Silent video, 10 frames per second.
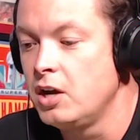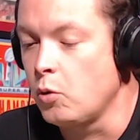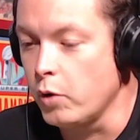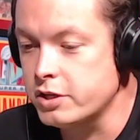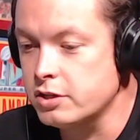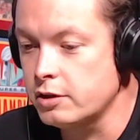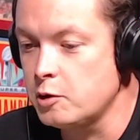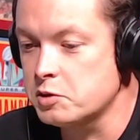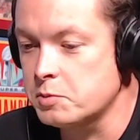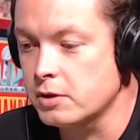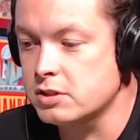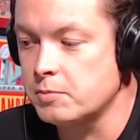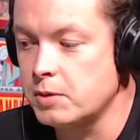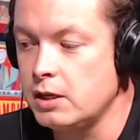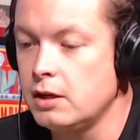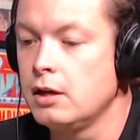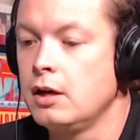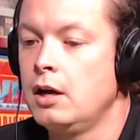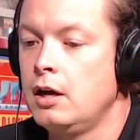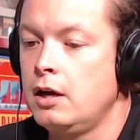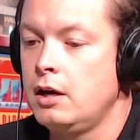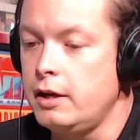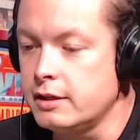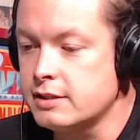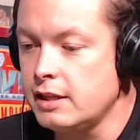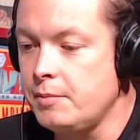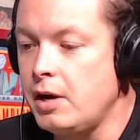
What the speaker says: Originally, it was supposed to be Islam